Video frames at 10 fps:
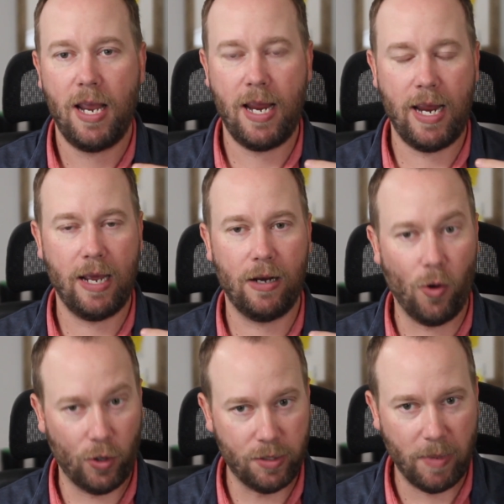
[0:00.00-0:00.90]
and
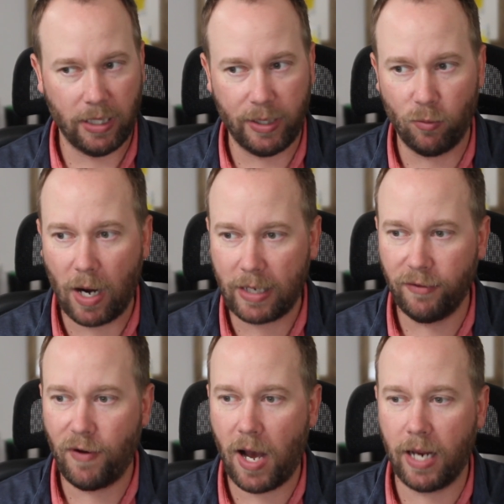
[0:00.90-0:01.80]
ultimately
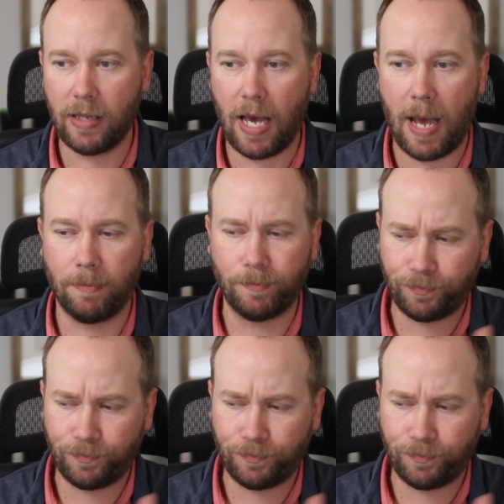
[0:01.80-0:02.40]
rectifying that.